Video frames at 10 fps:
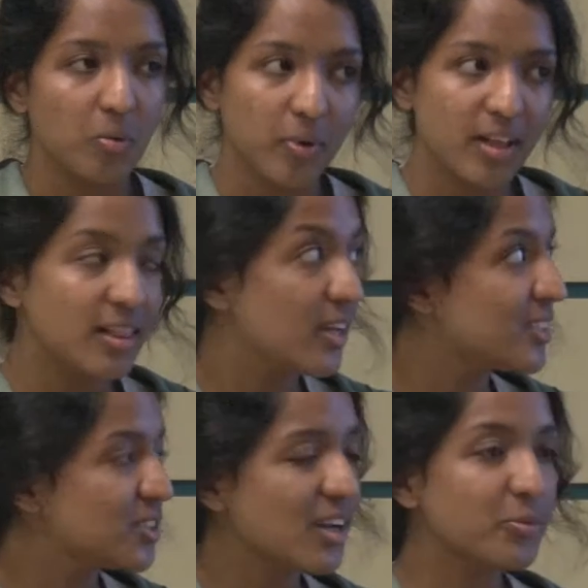Well,
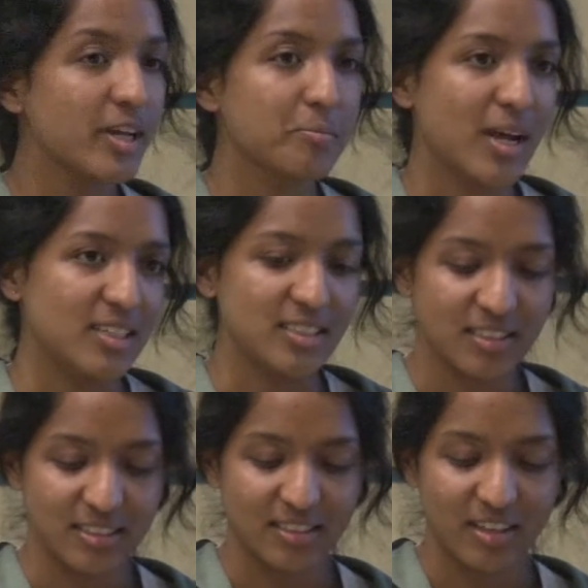it's not quite magic
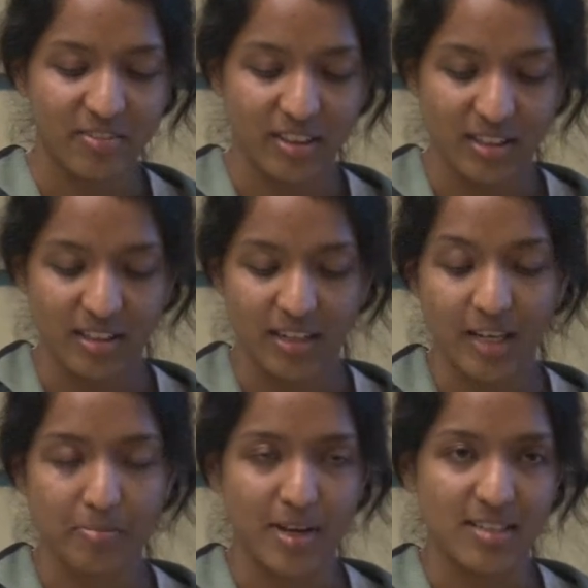because given the
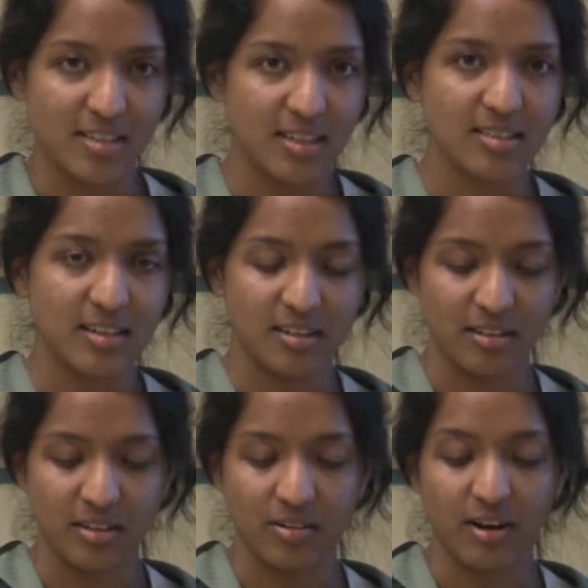link capacities and
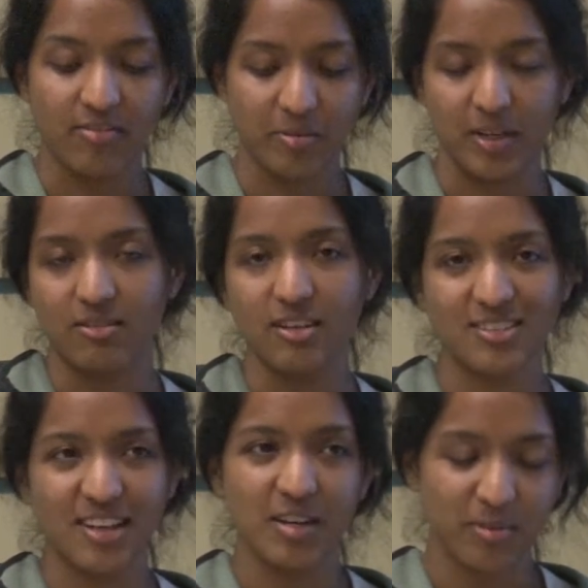the traffic
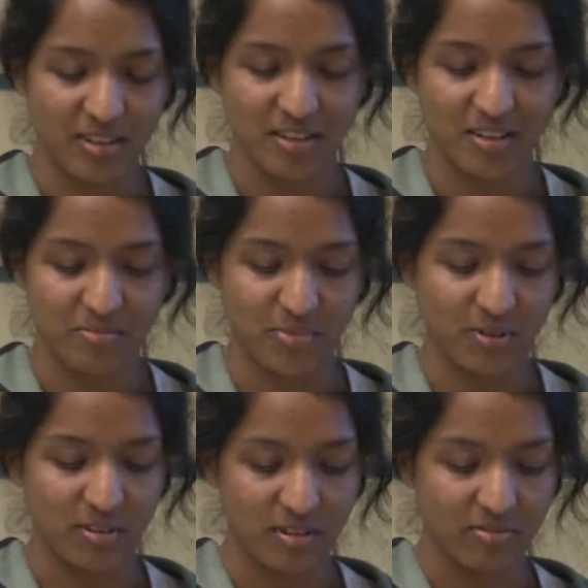matrix, anyone can
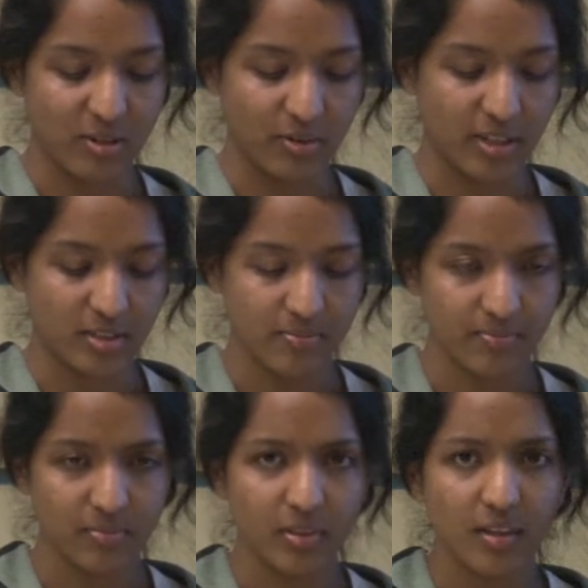compute the flow rates.
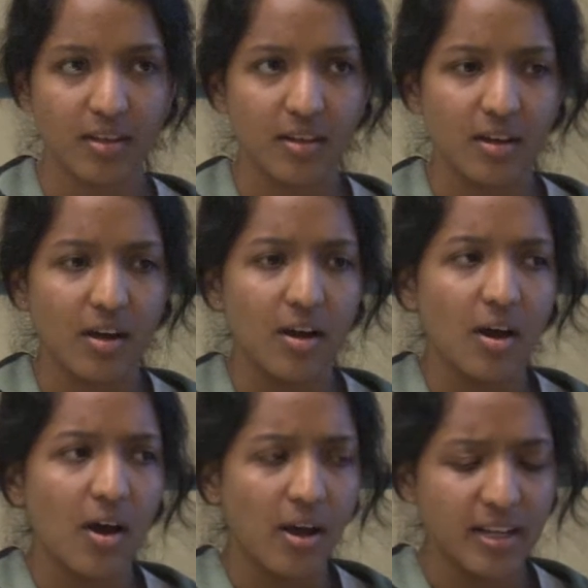
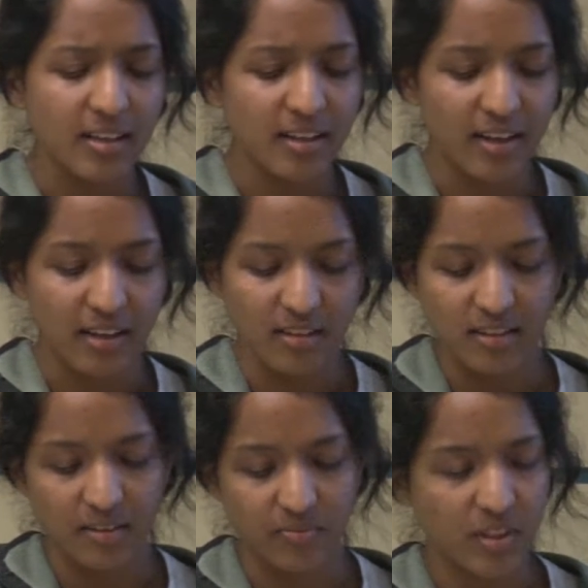On the other
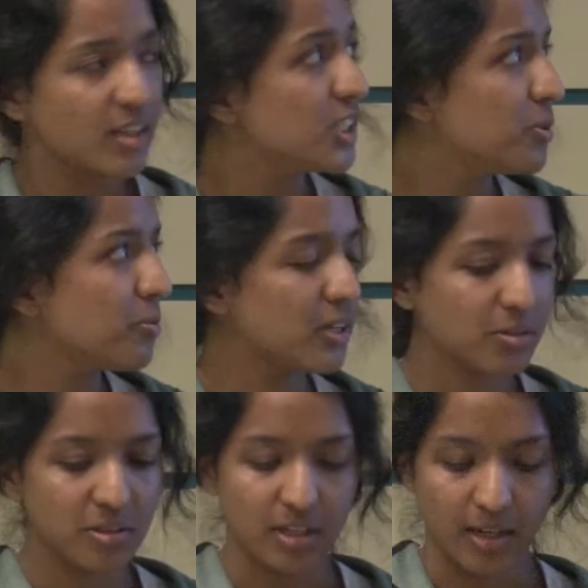hand, here's what we
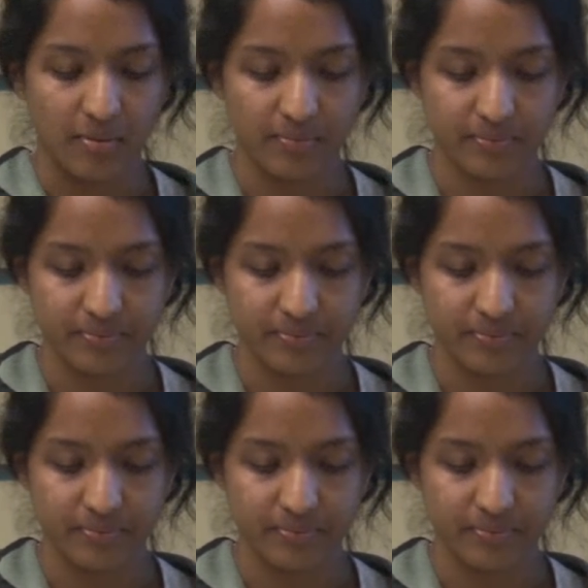do today.